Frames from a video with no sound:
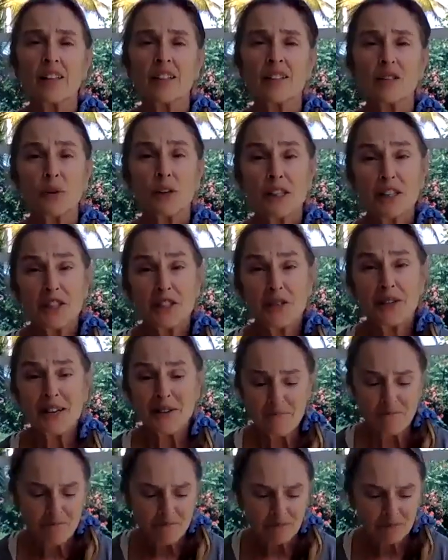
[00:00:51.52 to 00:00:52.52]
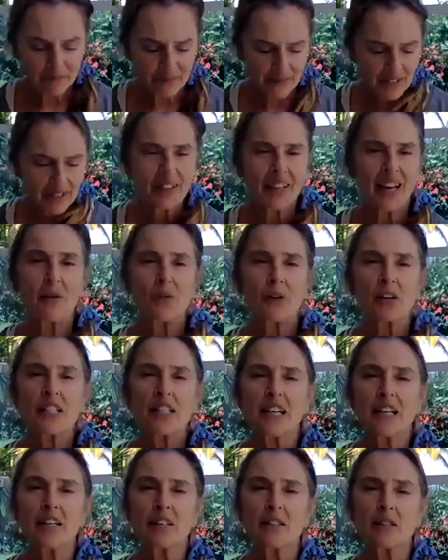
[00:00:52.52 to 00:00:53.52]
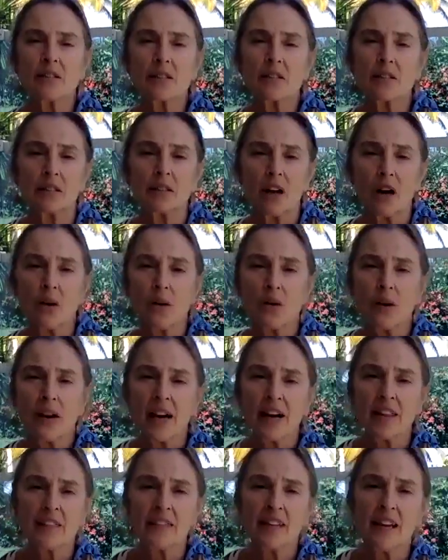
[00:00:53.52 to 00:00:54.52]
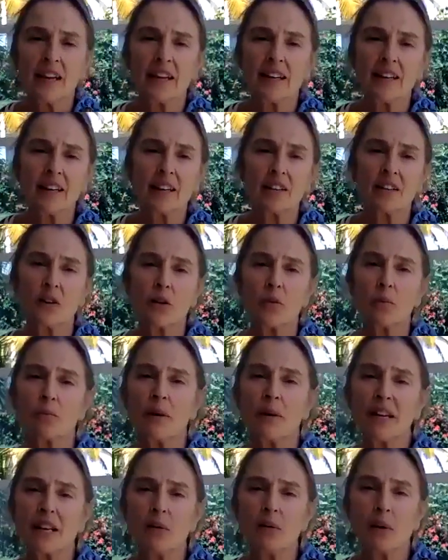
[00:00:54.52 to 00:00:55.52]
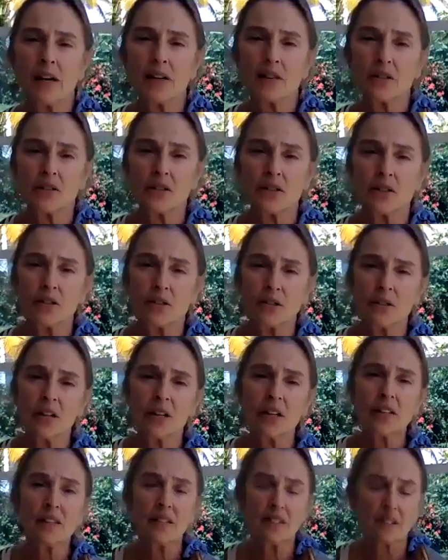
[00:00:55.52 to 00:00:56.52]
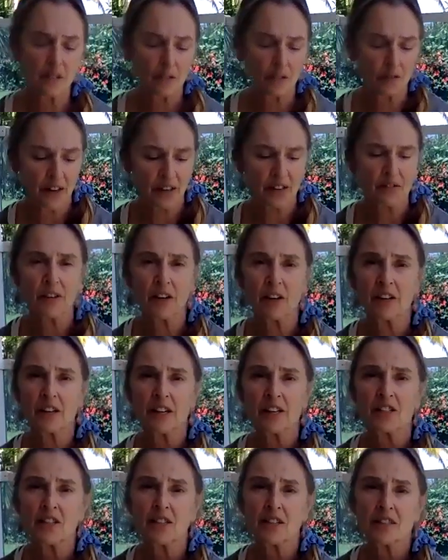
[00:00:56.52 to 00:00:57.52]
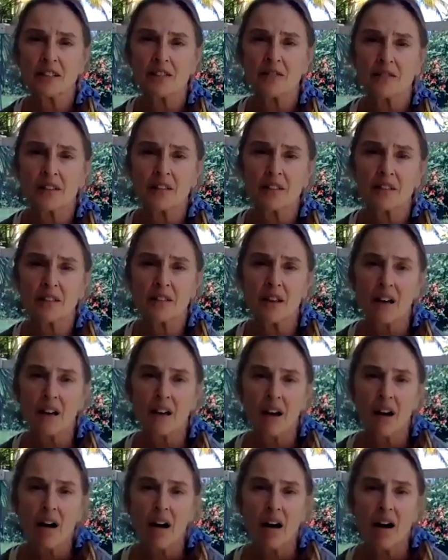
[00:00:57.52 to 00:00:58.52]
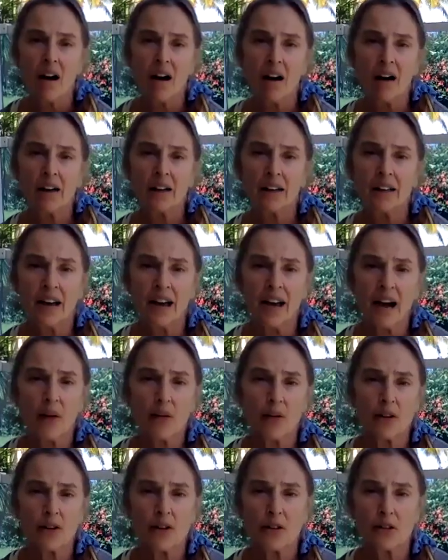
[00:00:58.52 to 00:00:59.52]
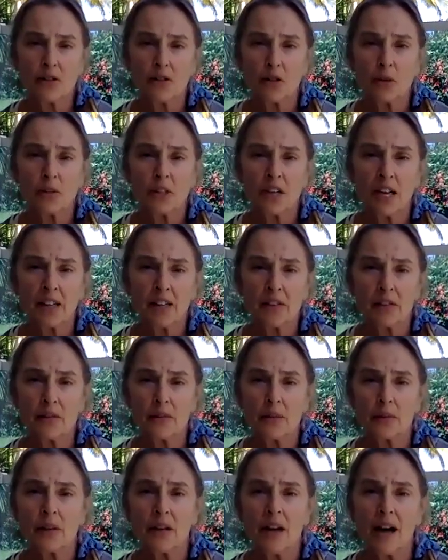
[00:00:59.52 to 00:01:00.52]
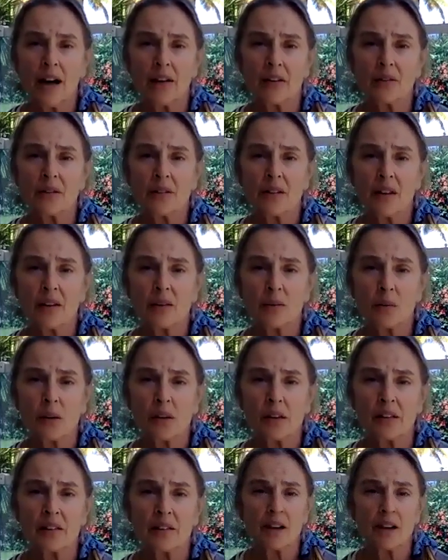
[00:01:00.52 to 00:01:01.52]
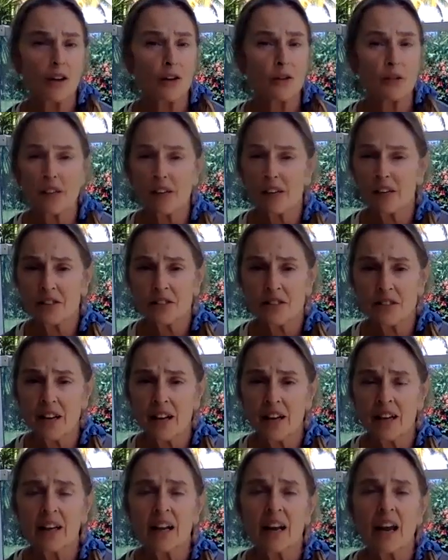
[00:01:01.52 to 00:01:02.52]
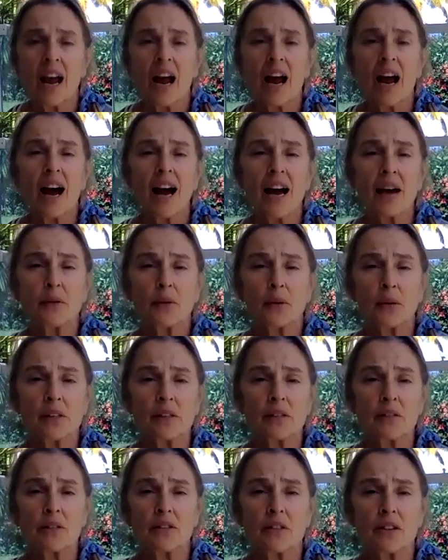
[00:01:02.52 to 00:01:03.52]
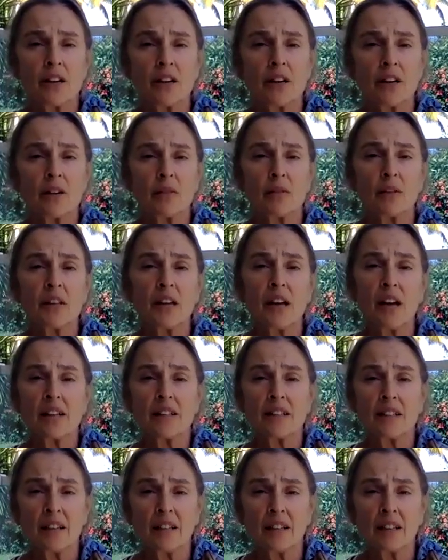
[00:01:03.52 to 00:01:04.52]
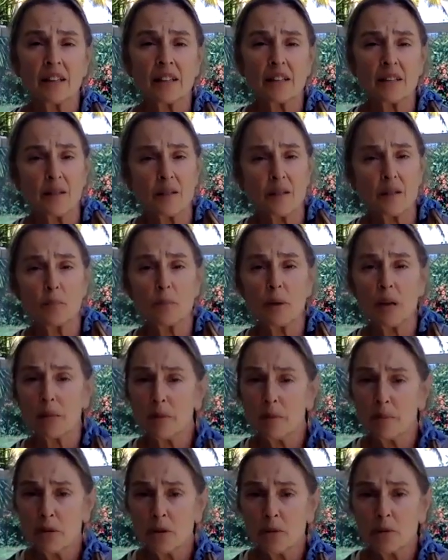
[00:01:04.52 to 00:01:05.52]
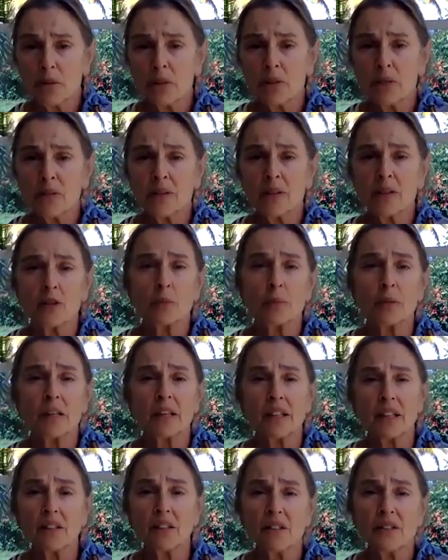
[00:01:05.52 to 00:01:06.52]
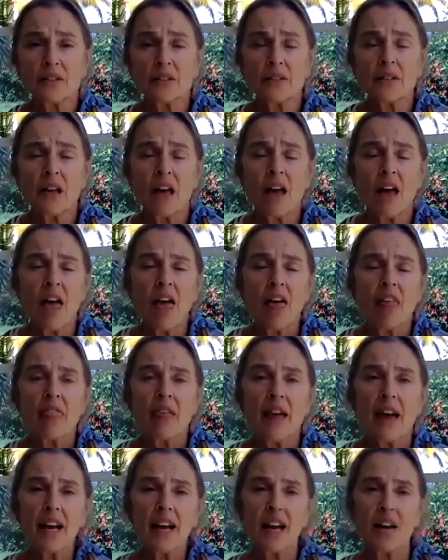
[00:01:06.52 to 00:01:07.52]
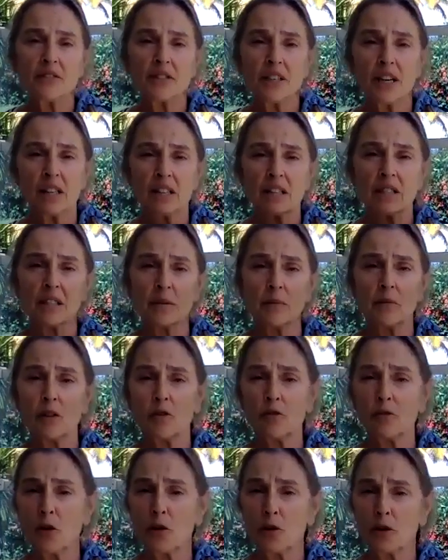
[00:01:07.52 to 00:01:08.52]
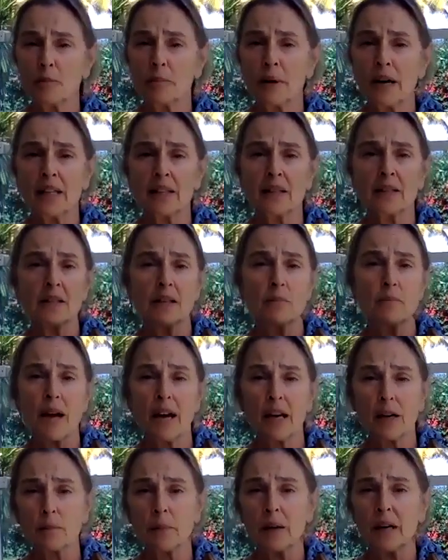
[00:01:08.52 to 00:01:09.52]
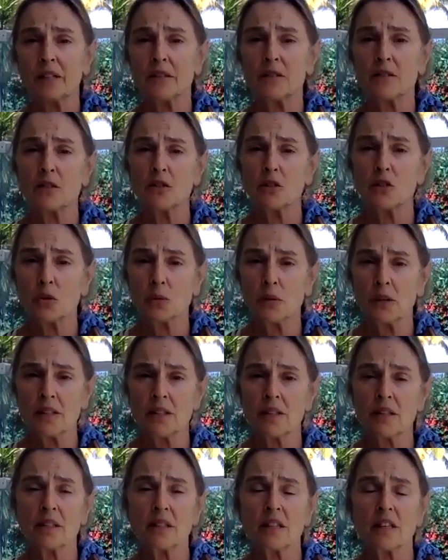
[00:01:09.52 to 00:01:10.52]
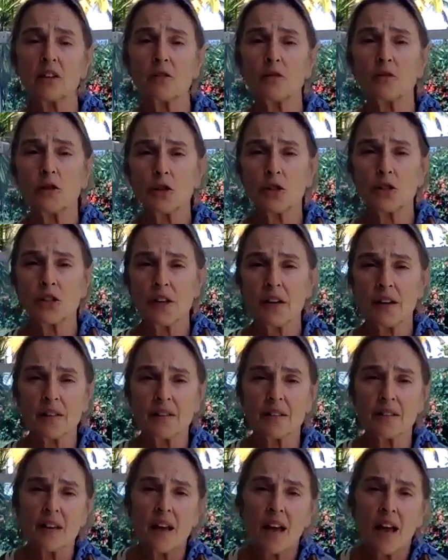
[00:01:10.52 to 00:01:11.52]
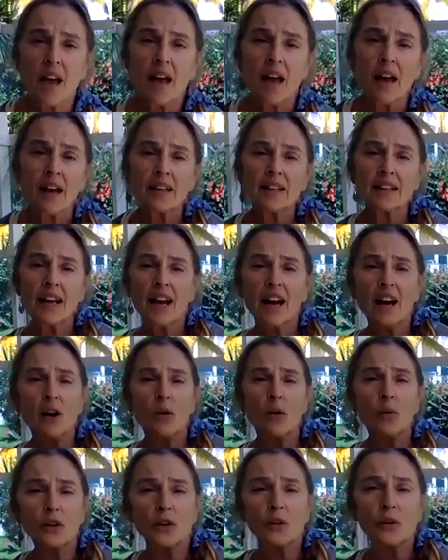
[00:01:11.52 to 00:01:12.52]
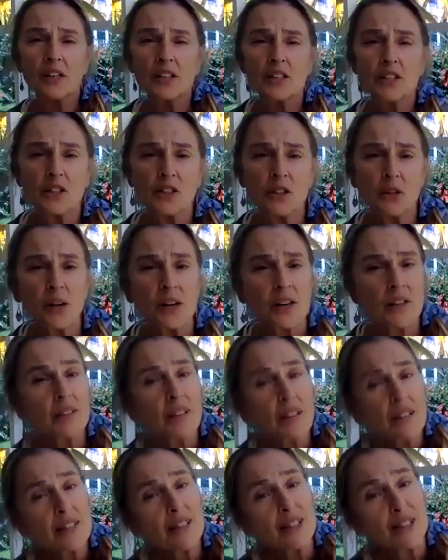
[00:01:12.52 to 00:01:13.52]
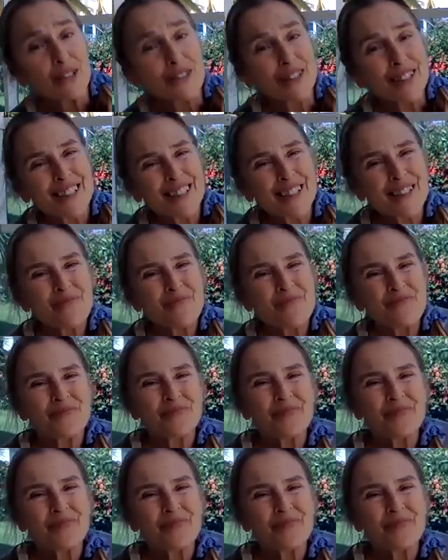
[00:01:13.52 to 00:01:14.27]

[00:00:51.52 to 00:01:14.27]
So we're going to do it. Okay, we're going to take it slow, and then there are many ways to do this. You'll find variations of this on our YouTube channel, Soul House, as well all over the internet. I'm going to start with the idea that this is baby boomers that are beginners that have done some of the forward bends, the back bends, the twists, the inversions, and now we're going to do our sentiments.